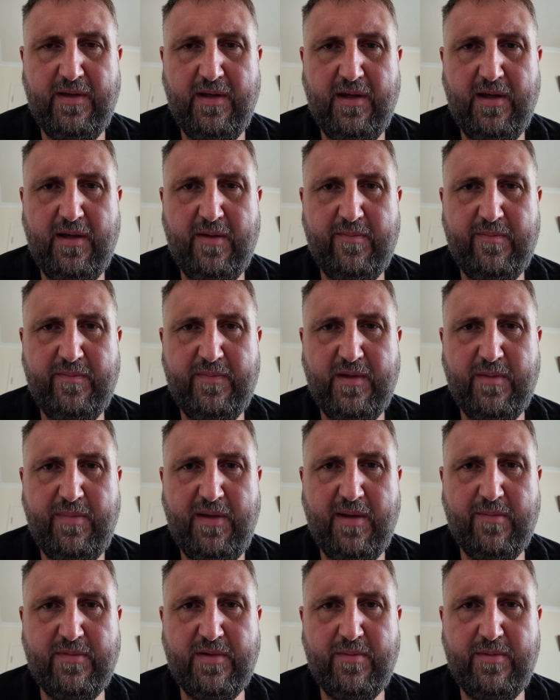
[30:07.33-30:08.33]
The
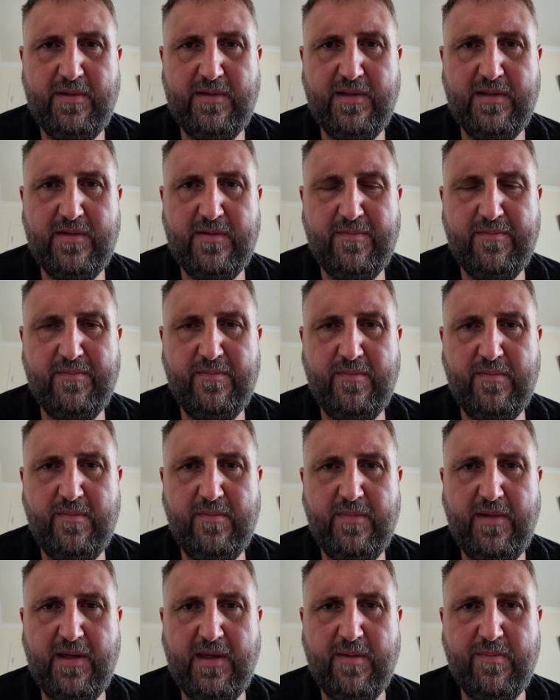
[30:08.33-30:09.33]
BMW did
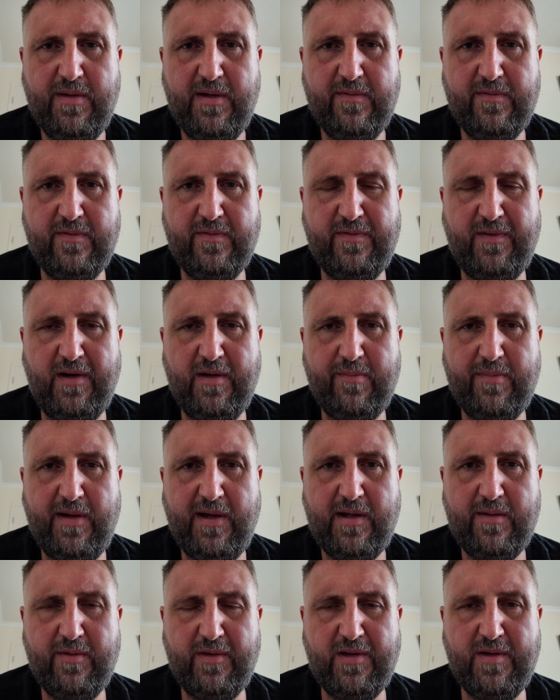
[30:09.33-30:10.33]
make a bit of a fight
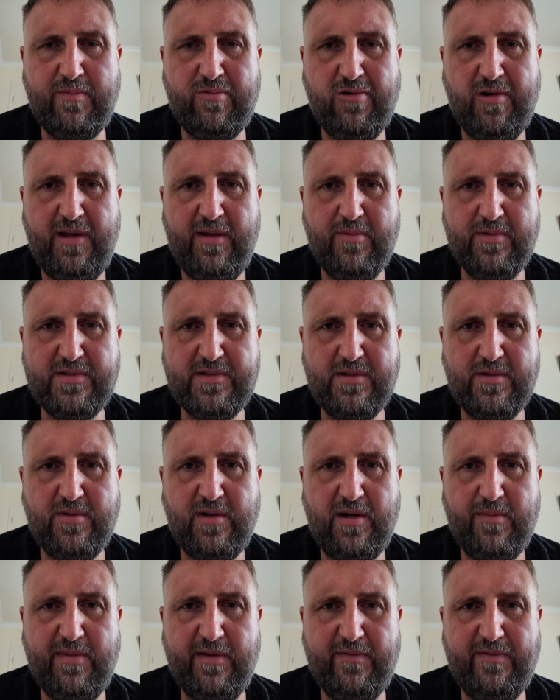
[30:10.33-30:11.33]
back. The Capri was
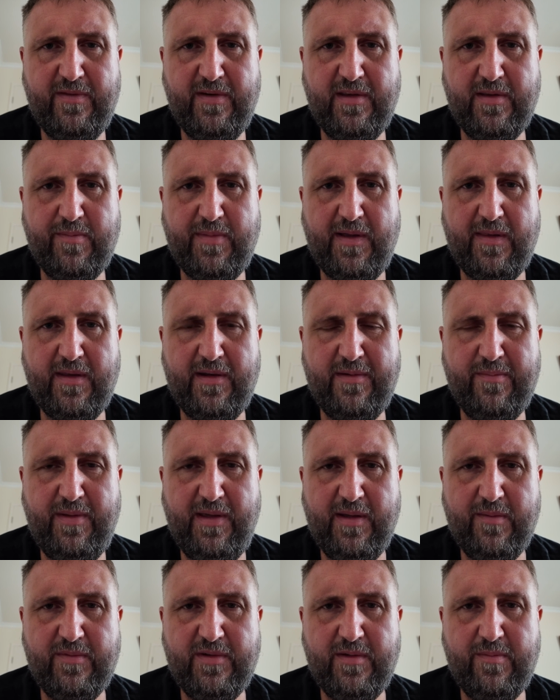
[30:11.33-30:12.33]
quite a bit further back than the
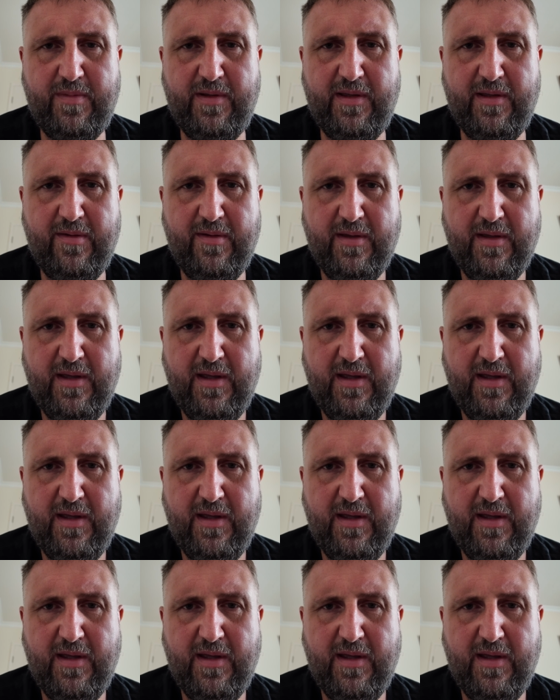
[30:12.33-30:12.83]
BMW,